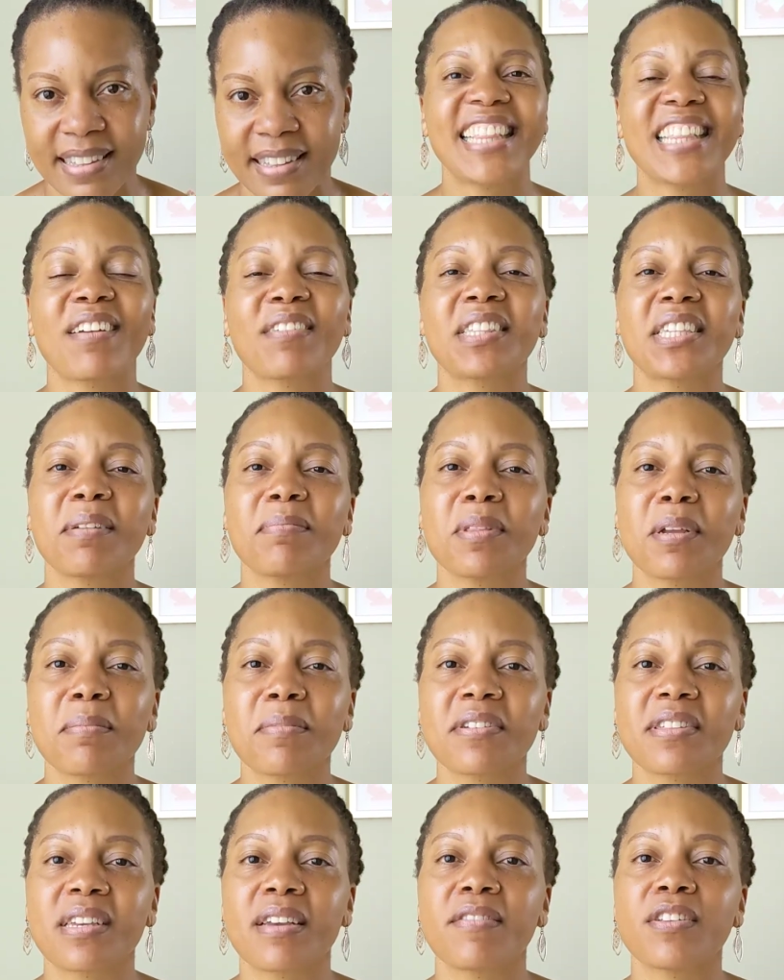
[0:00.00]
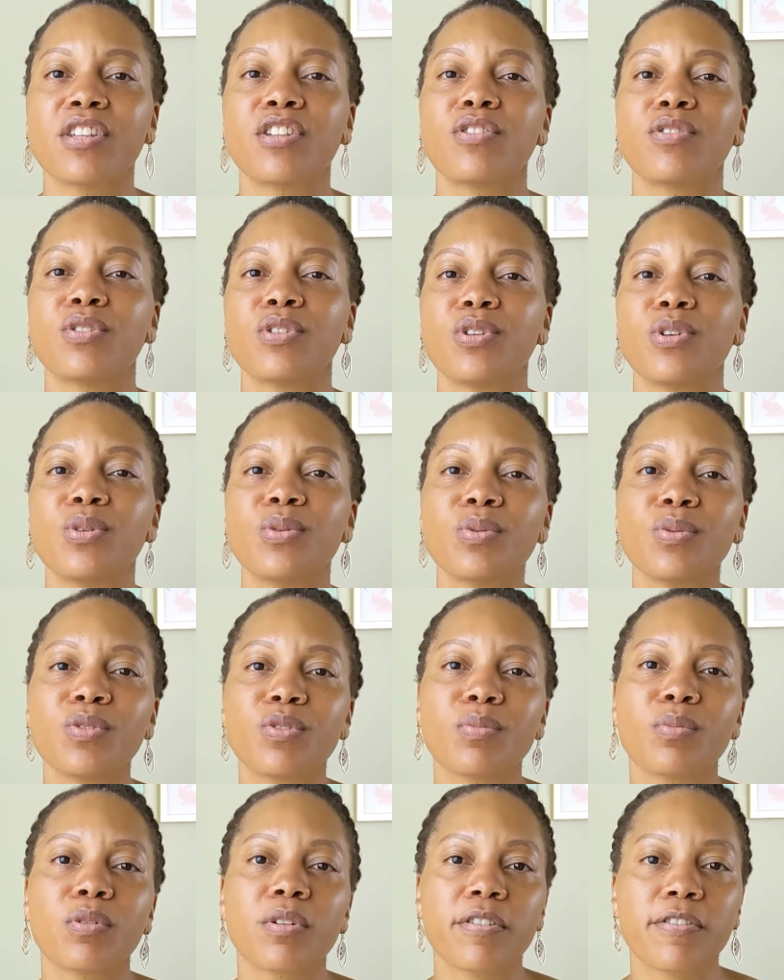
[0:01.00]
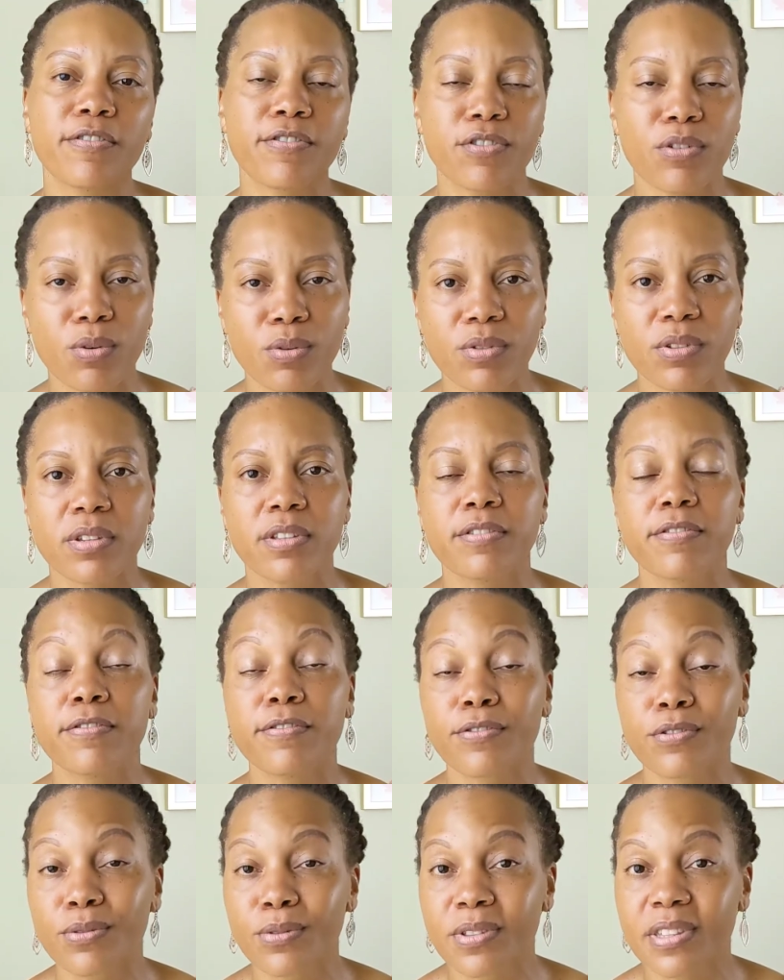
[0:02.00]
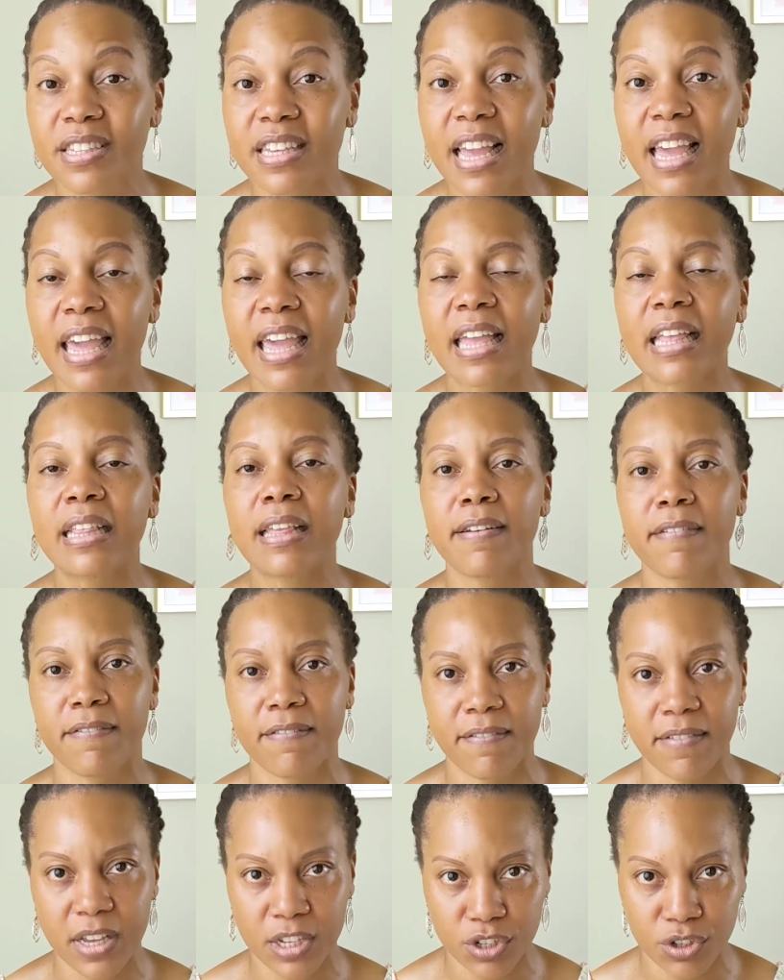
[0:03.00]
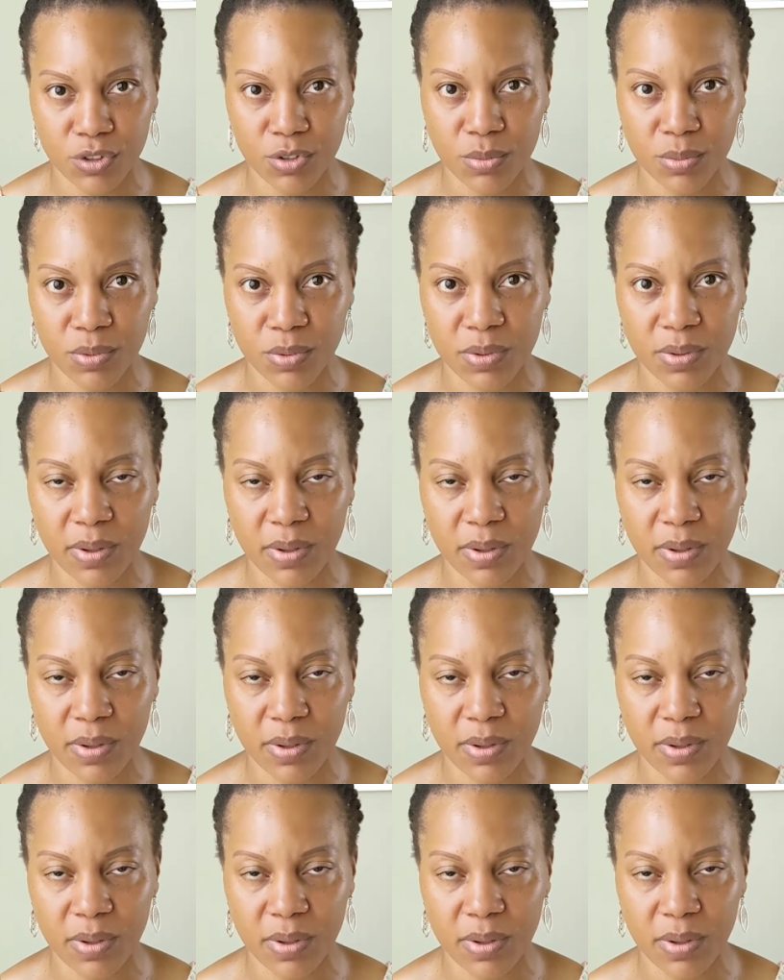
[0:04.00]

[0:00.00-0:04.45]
Now, tip number 7 is to use more frozen fruits and vegetables.